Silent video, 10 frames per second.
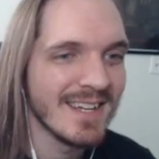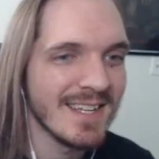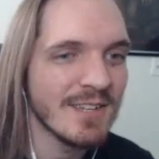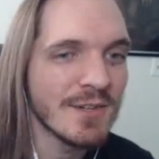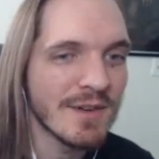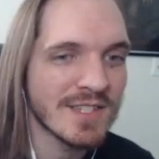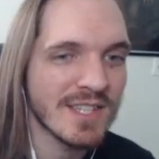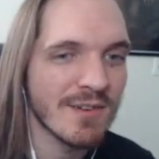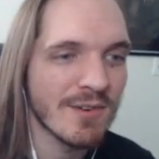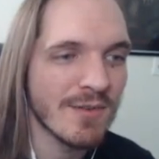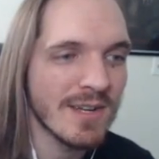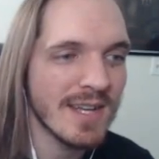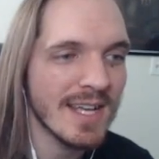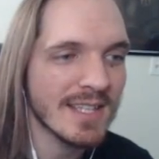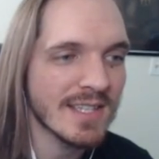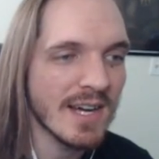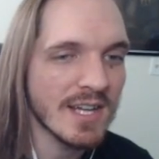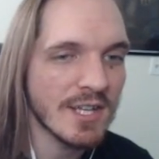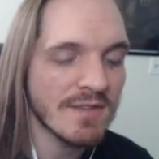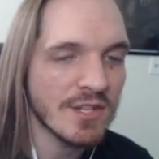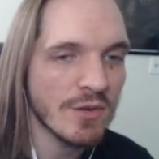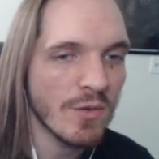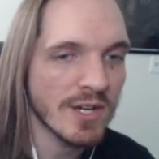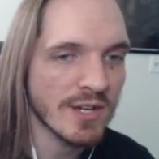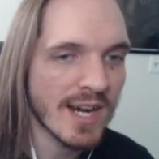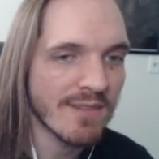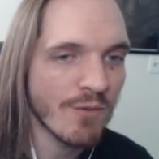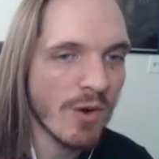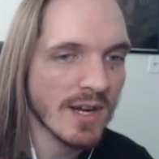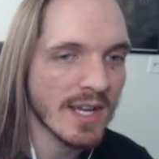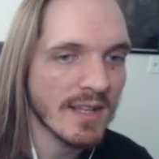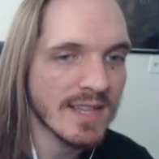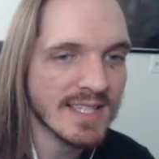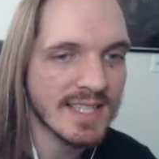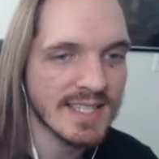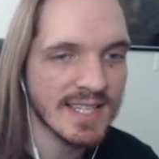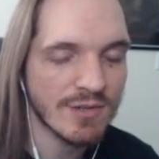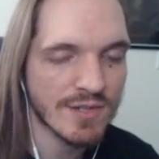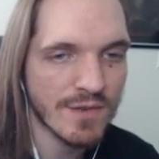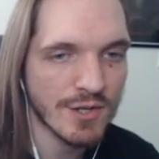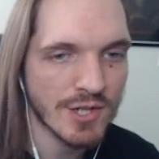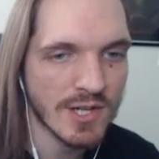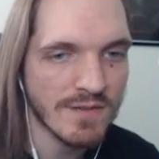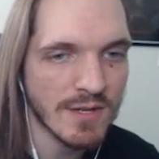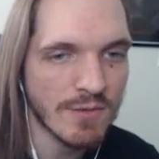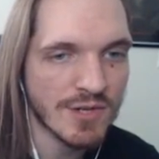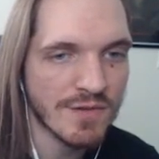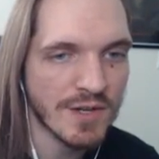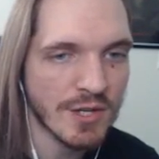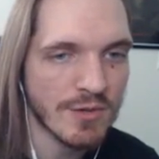You do have a slower one. You have to do it while you're kind of walking. That's the tilt version of it, which for you is